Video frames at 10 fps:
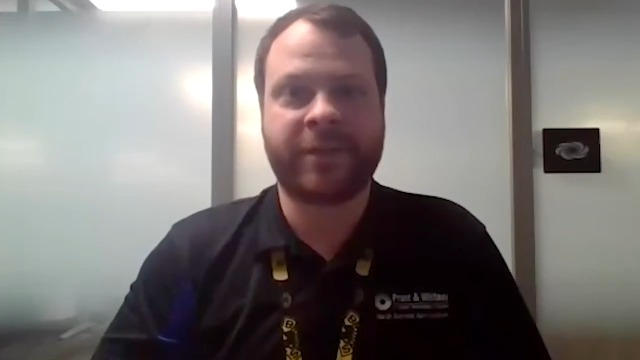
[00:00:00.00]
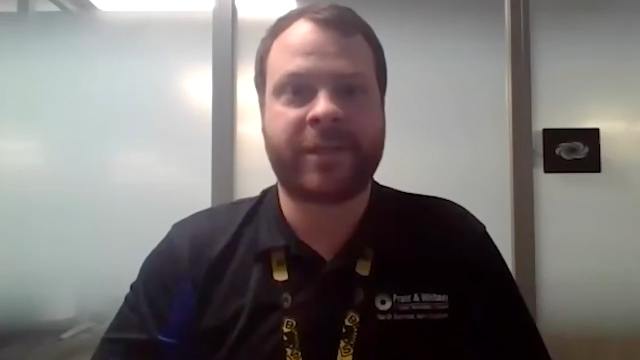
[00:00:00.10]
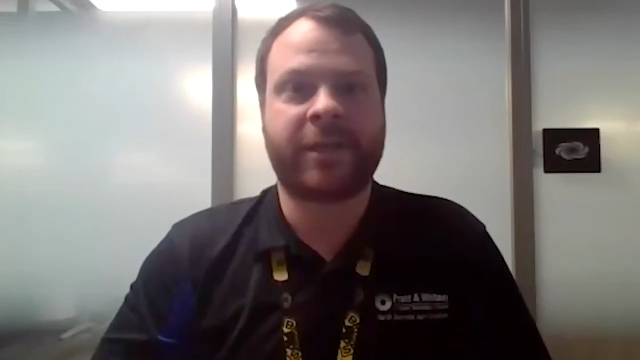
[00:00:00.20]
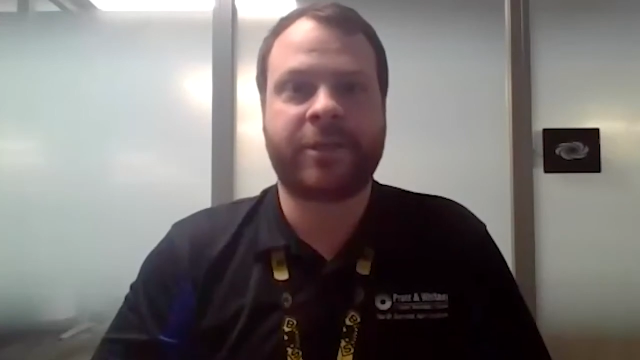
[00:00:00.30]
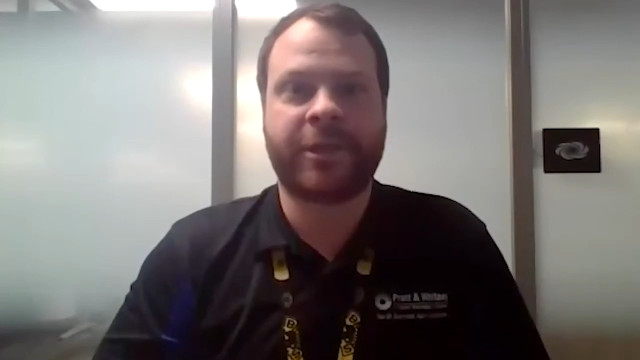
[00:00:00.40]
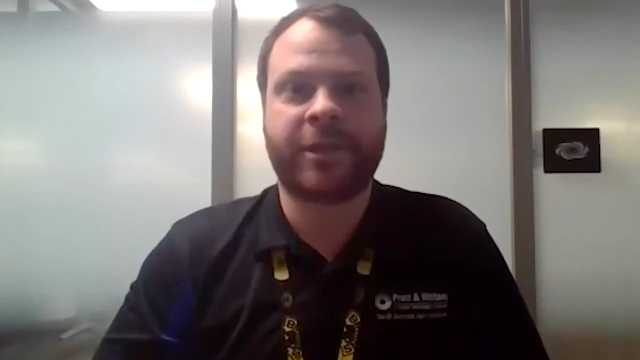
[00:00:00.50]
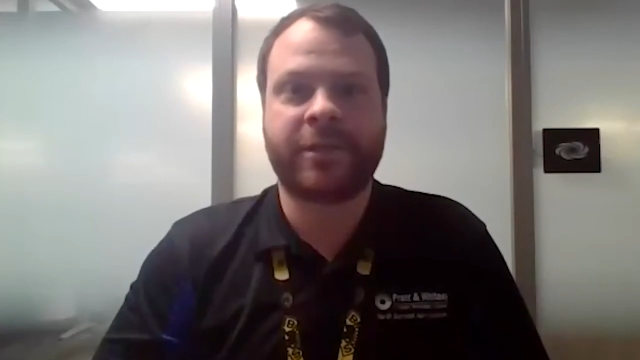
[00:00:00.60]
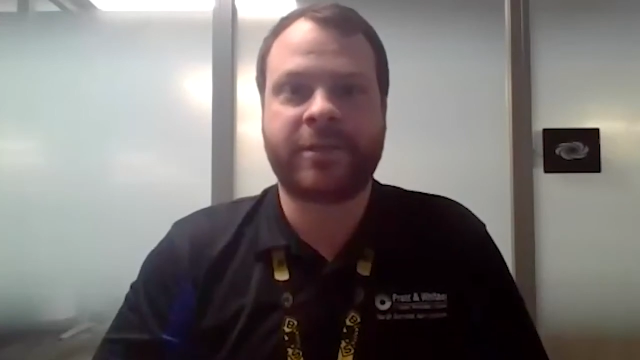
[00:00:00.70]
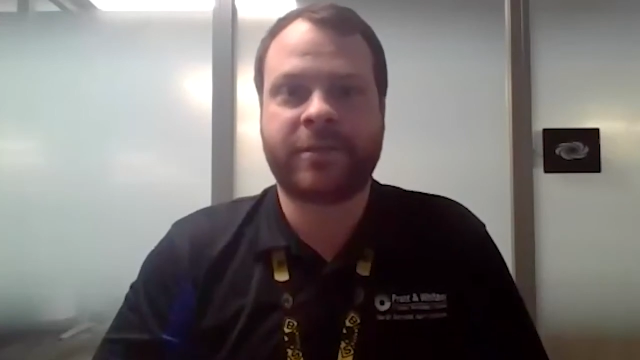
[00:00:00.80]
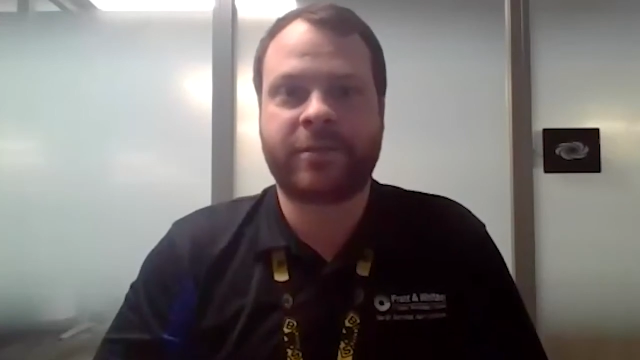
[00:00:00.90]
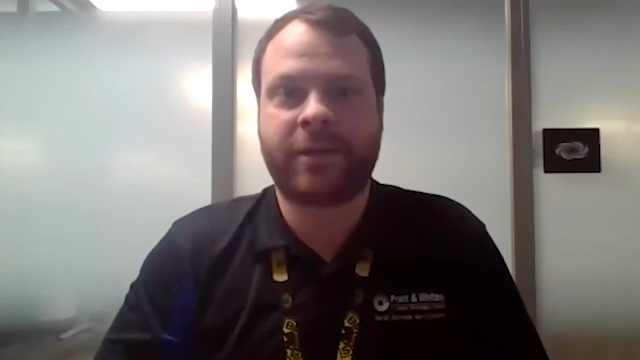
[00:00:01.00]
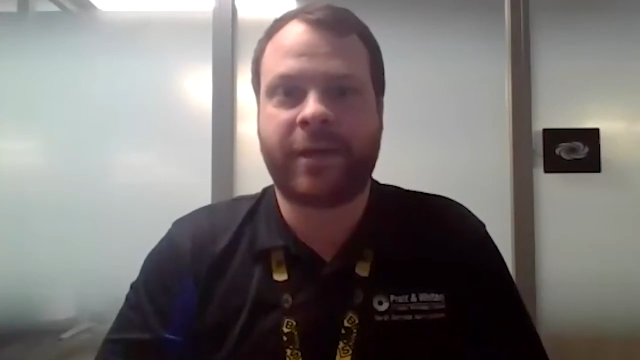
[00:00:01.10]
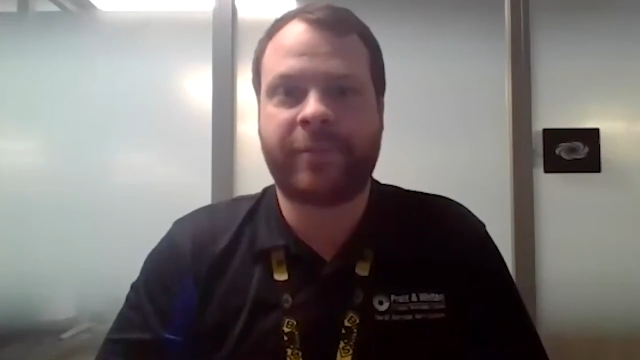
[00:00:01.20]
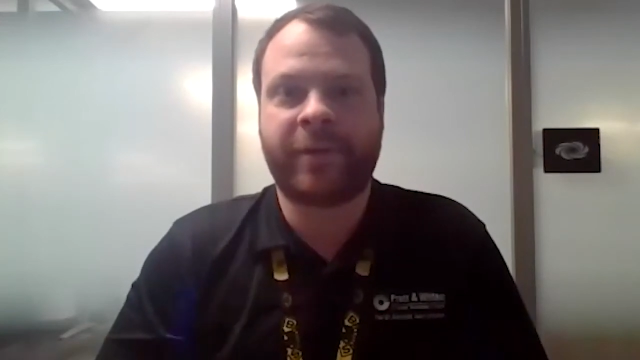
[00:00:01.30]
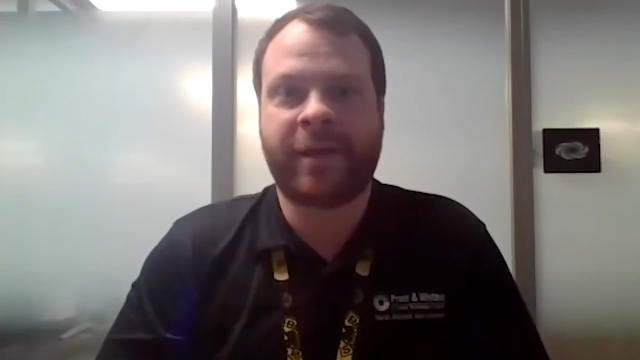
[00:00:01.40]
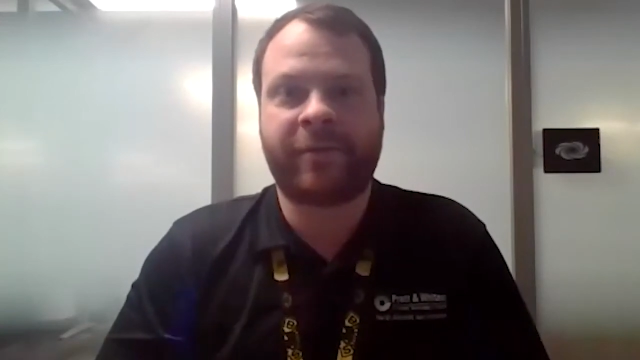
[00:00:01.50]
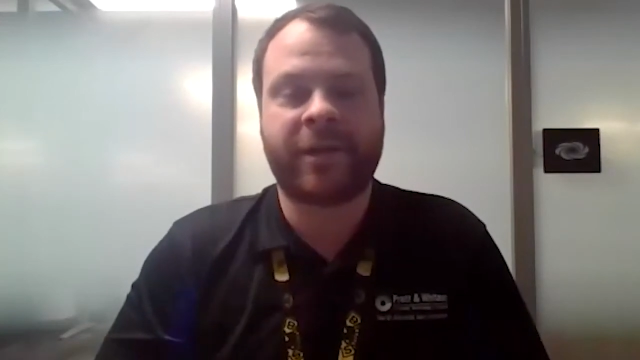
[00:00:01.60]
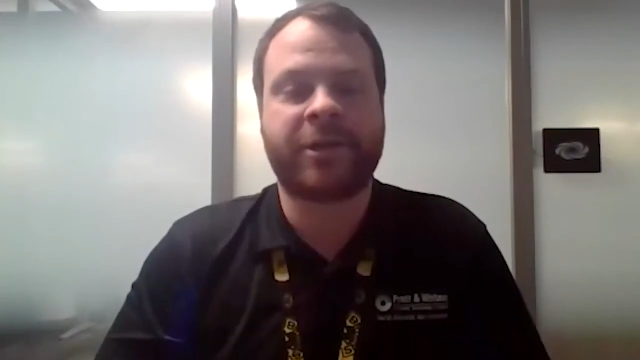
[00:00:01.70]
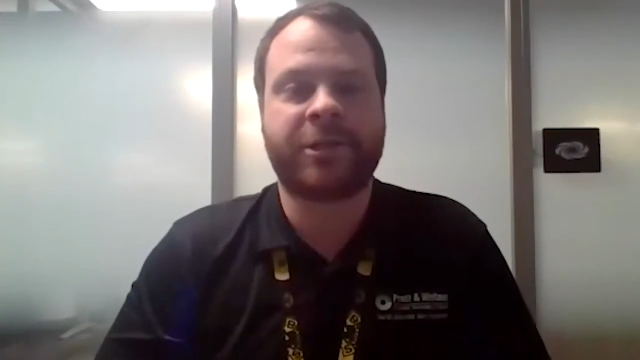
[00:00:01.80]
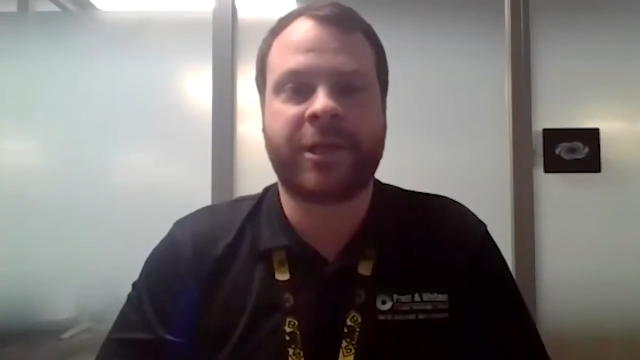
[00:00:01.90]
second chance at having
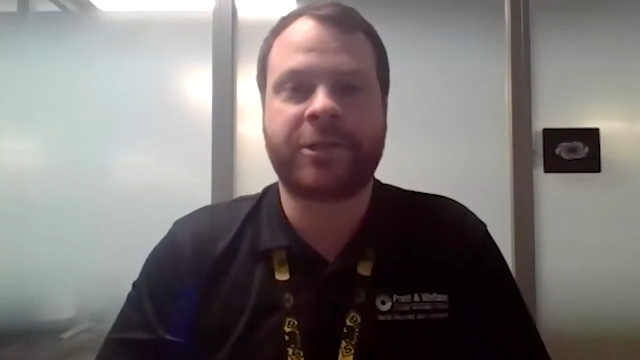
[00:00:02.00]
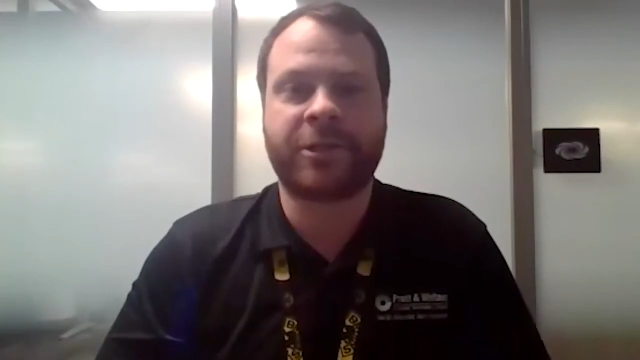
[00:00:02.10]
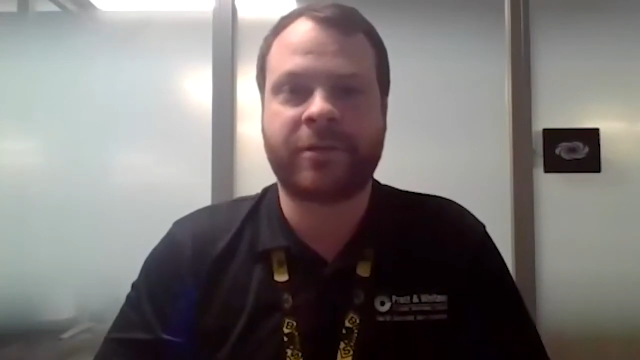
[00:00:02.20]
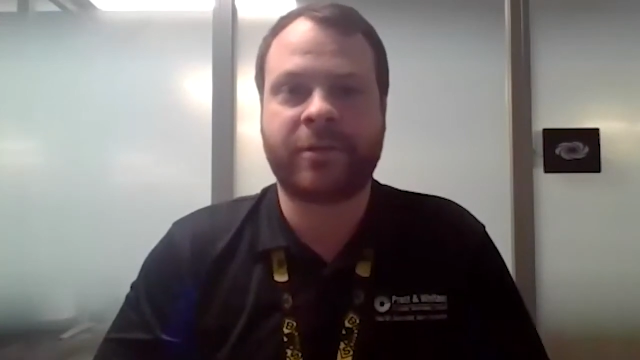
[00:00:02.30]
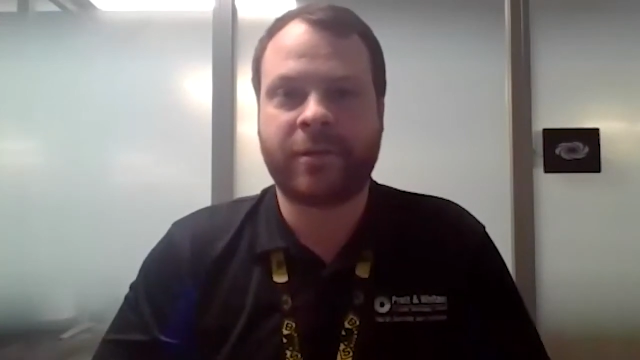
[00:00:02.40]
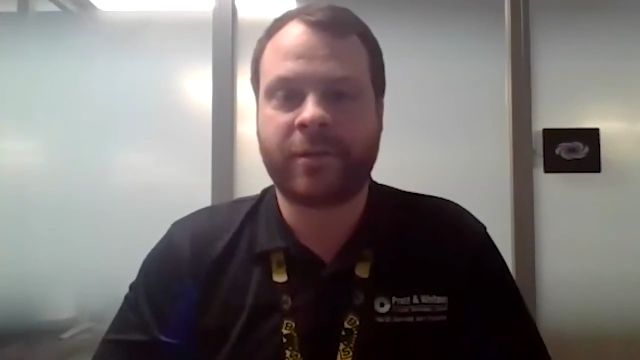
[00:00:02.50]
an education.